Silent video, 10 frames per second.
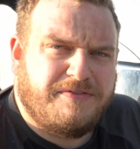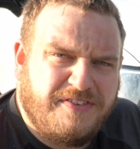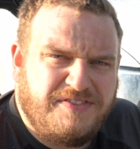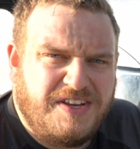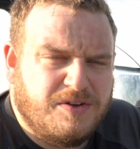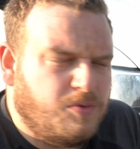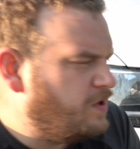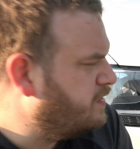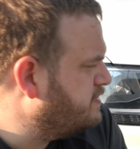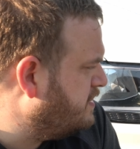15 to
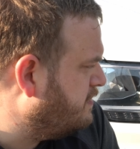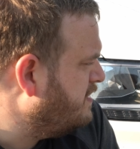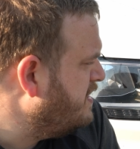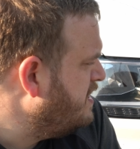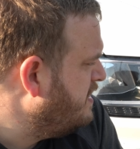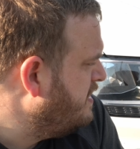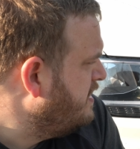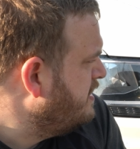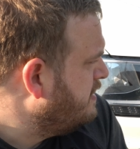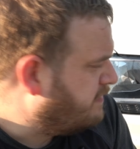1 or so,
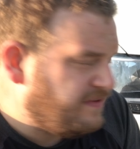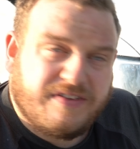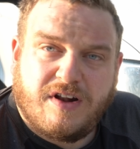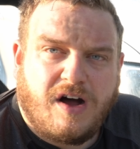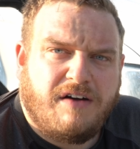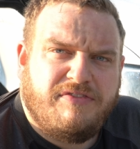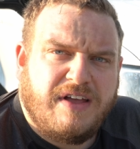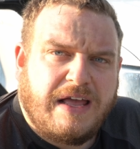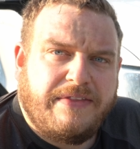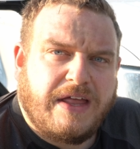rinse it off,
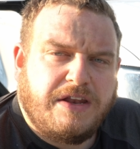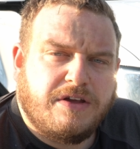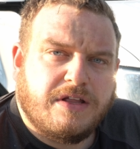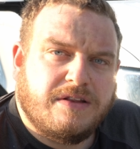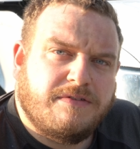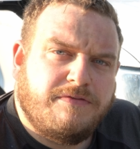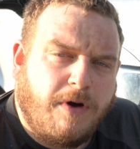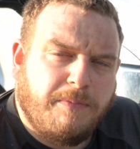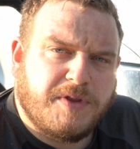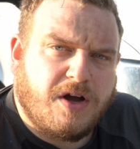and then you can
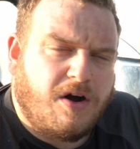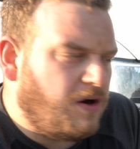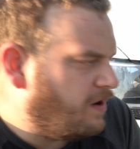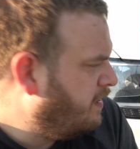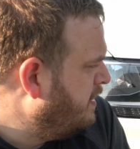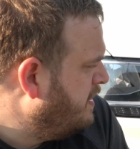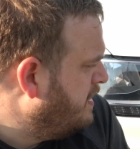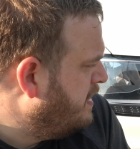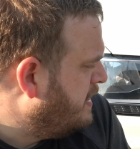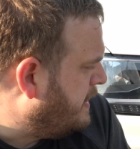foam the car.
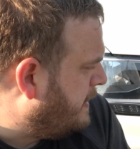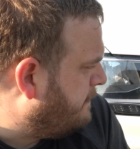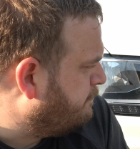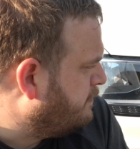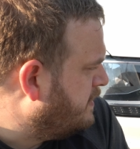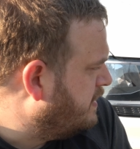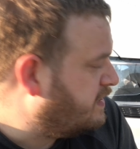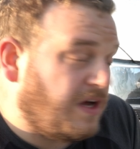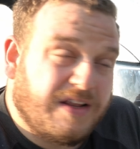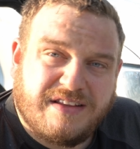A
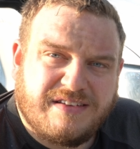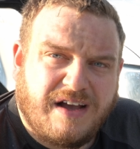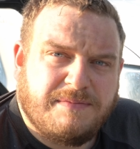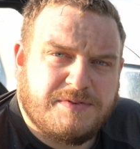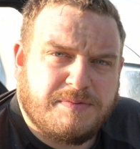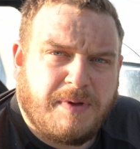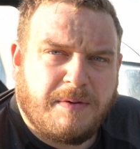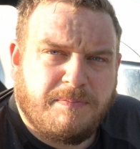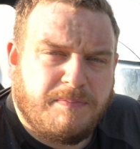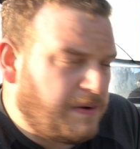lot of the times with
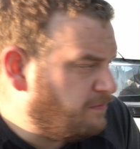my